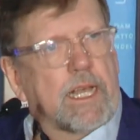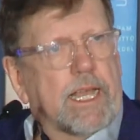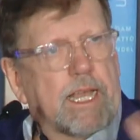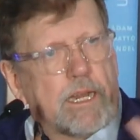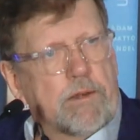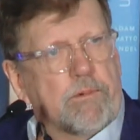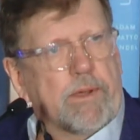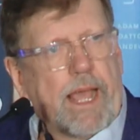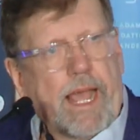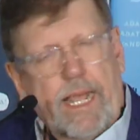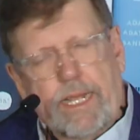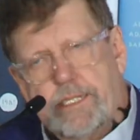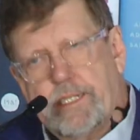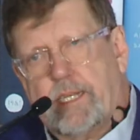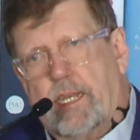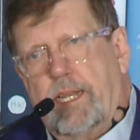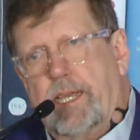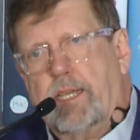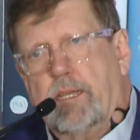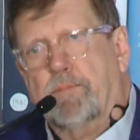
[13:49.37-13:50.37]
and we
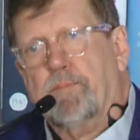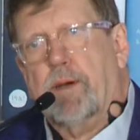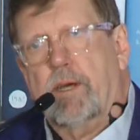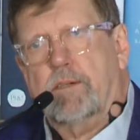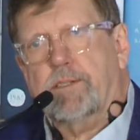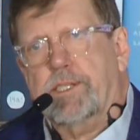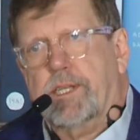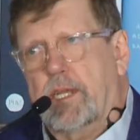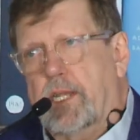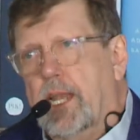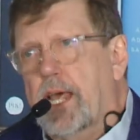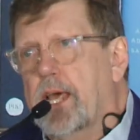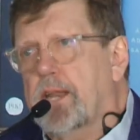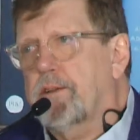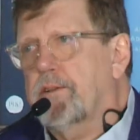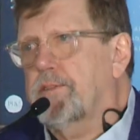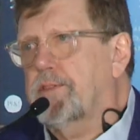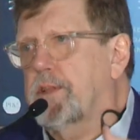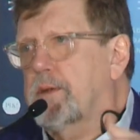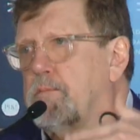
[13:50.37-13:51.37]
hastily composed a
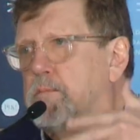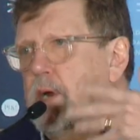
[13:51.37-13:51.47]
letter that